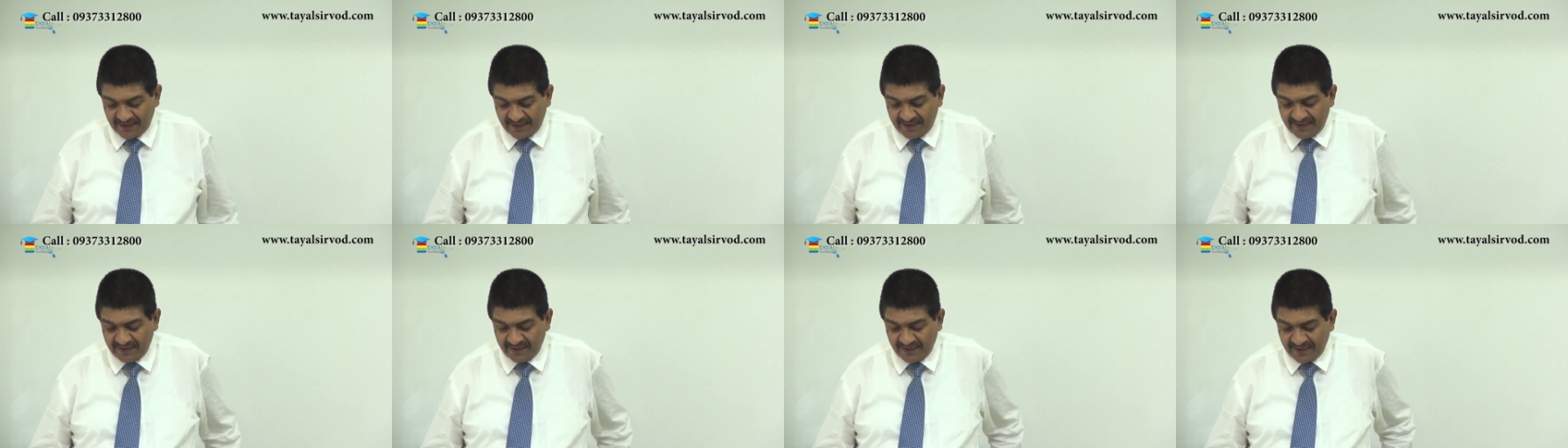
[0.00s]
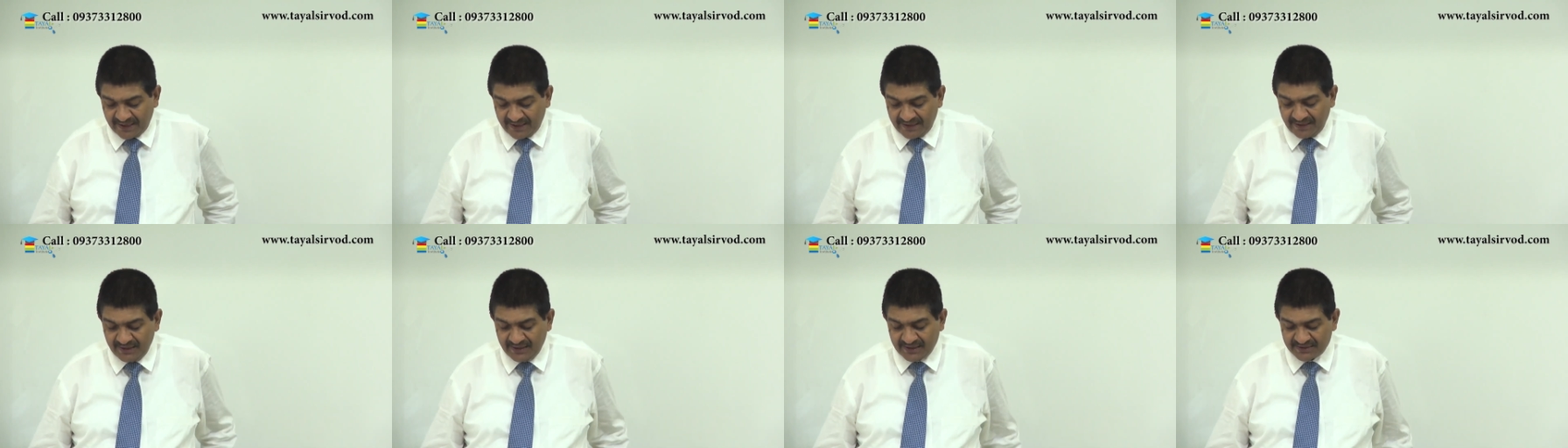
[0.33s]
and
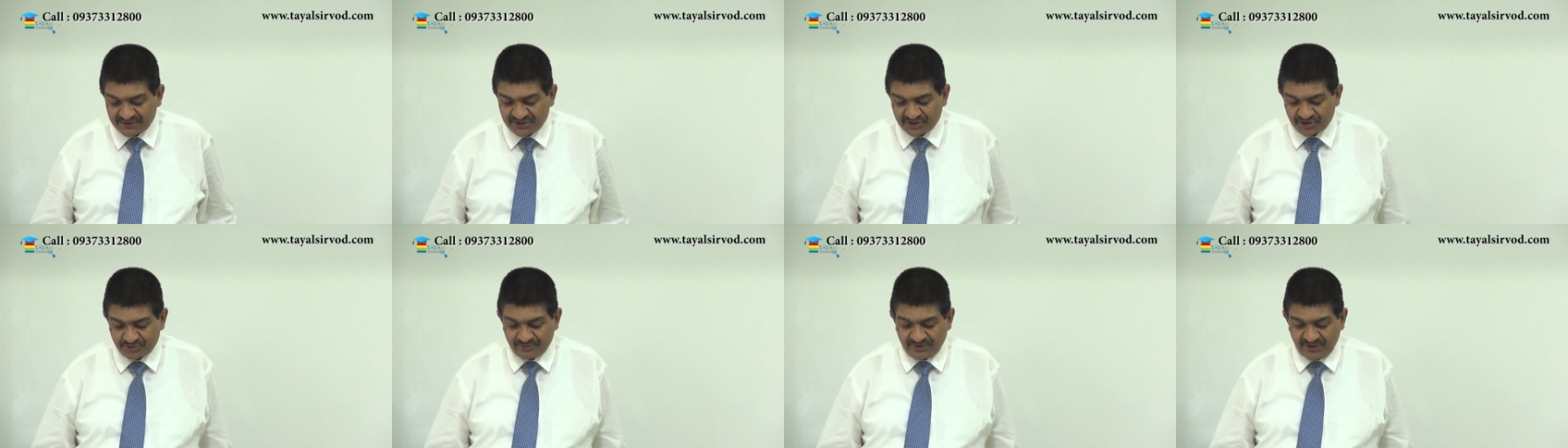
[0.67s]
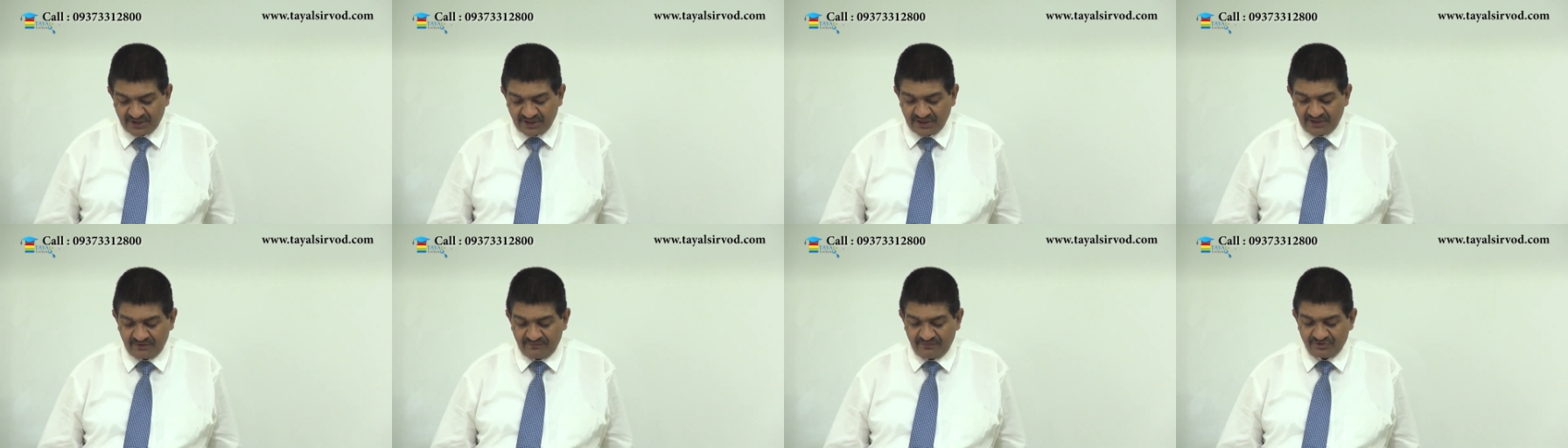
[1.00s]
any
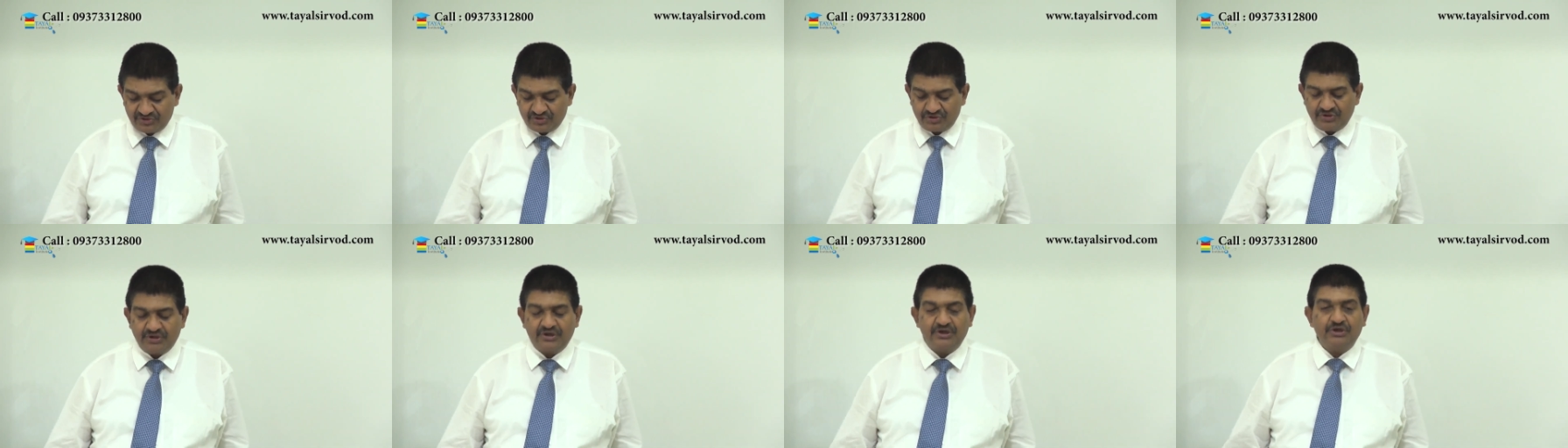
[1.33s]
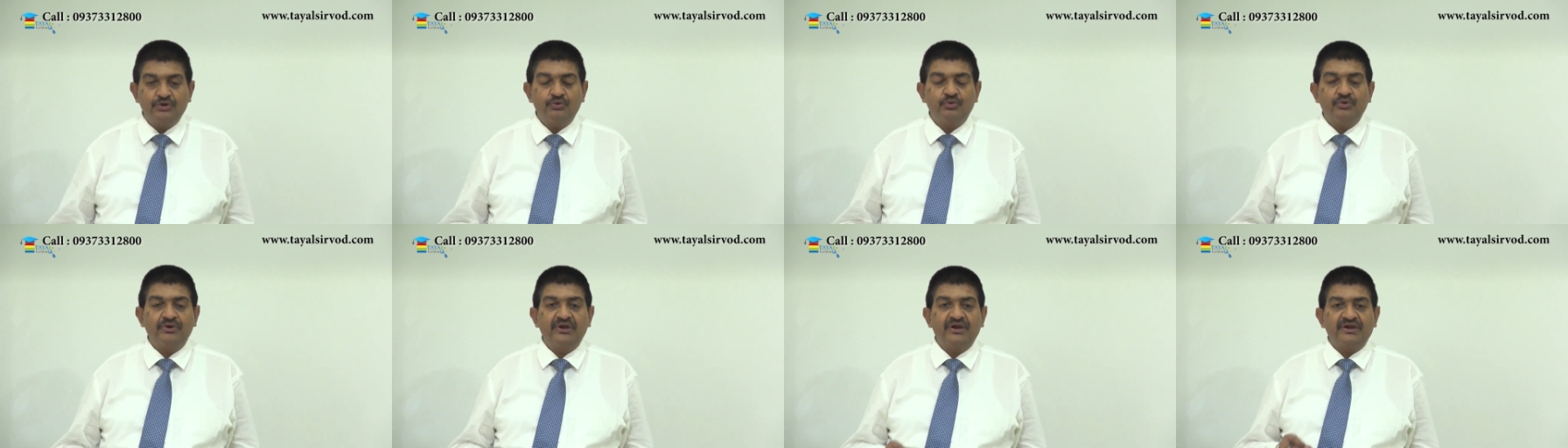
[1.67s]
assessment in which the
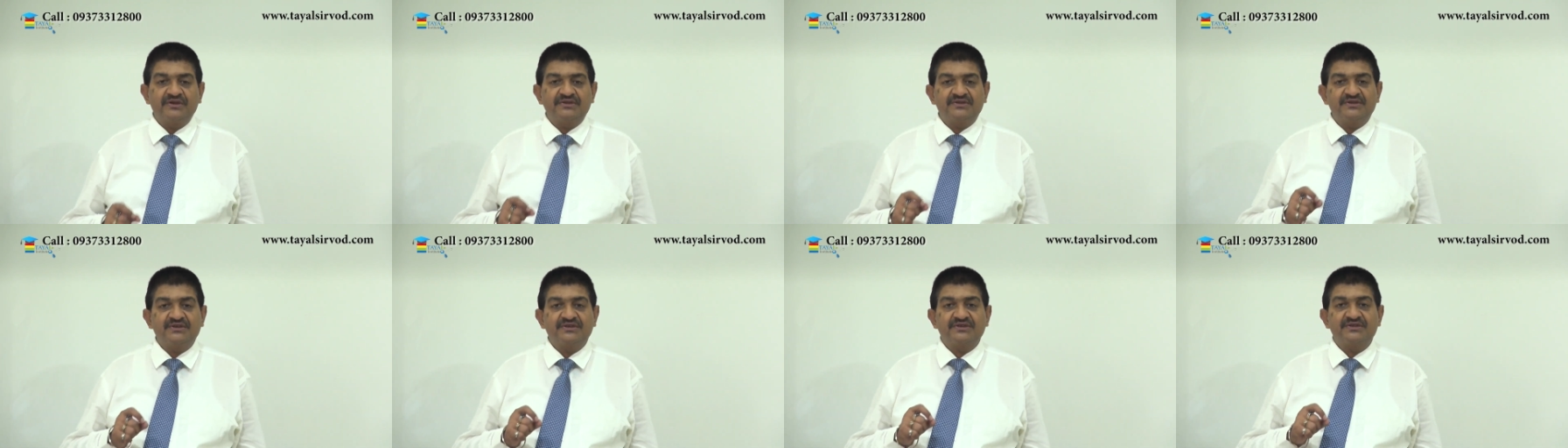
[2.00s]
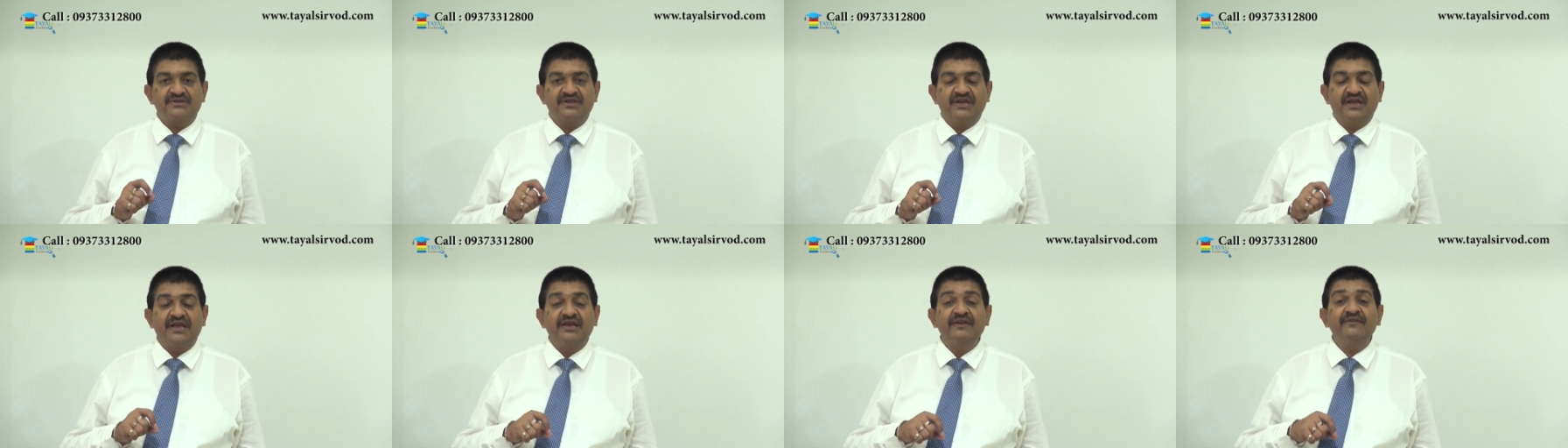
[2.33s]
duty
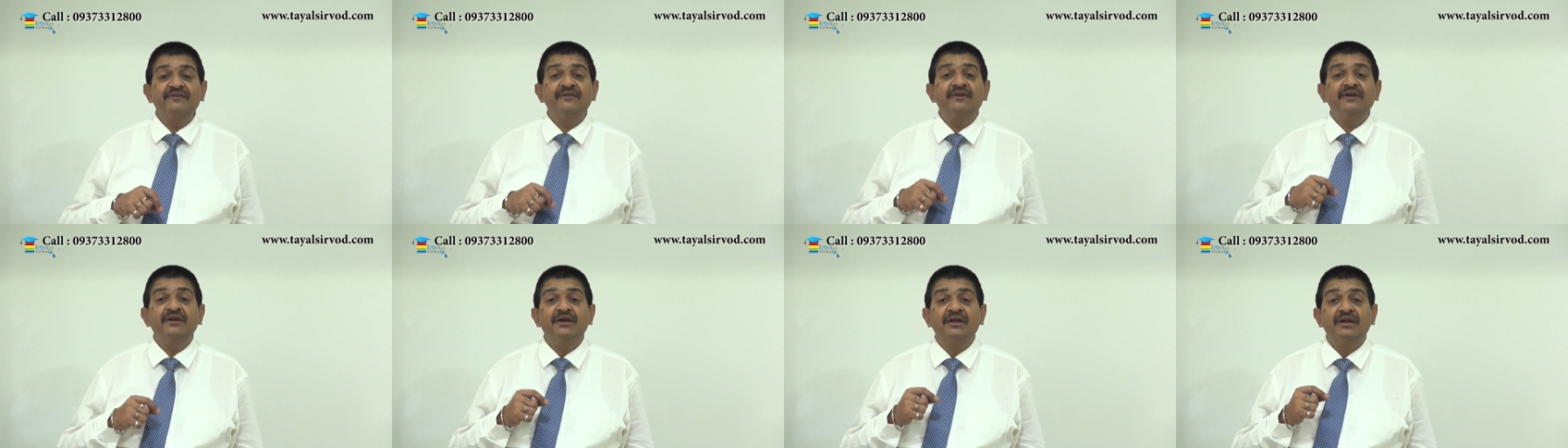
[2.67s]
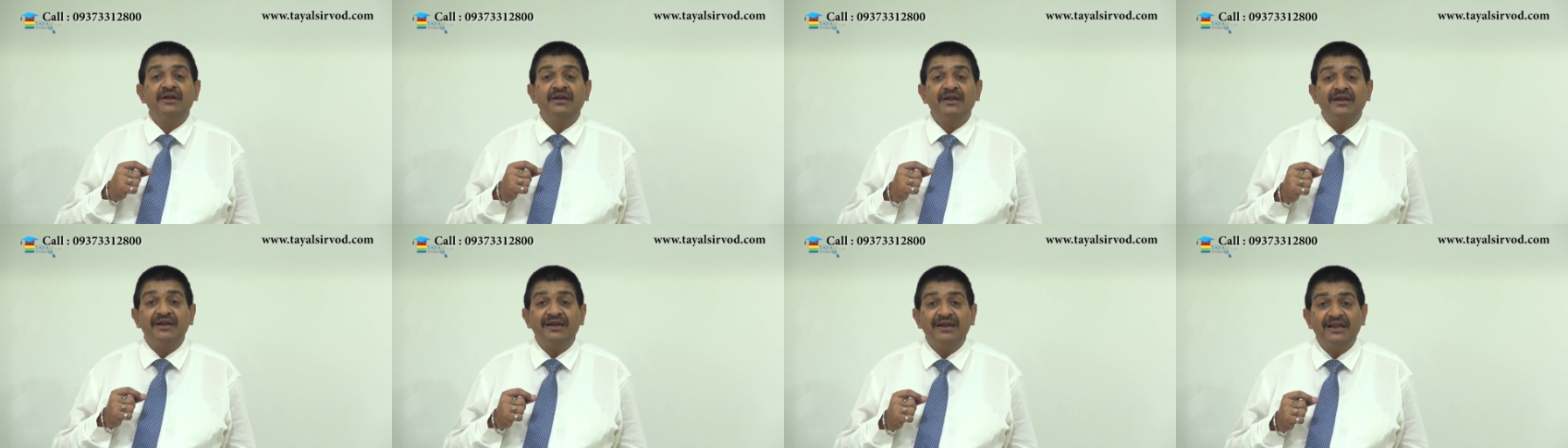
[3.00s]
assessed is
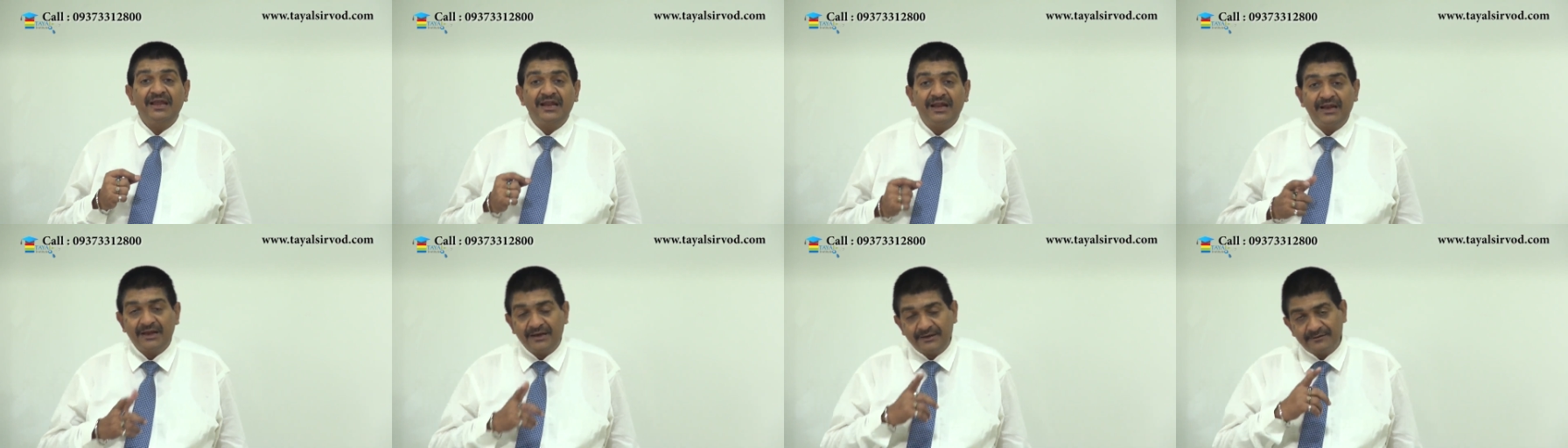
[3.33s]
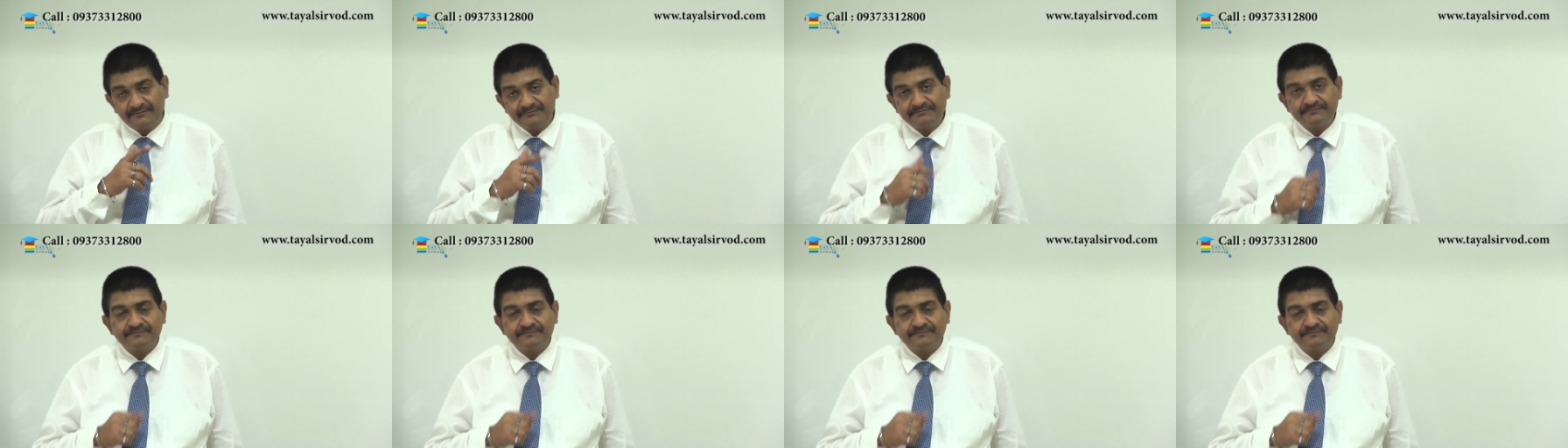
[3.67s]
nil.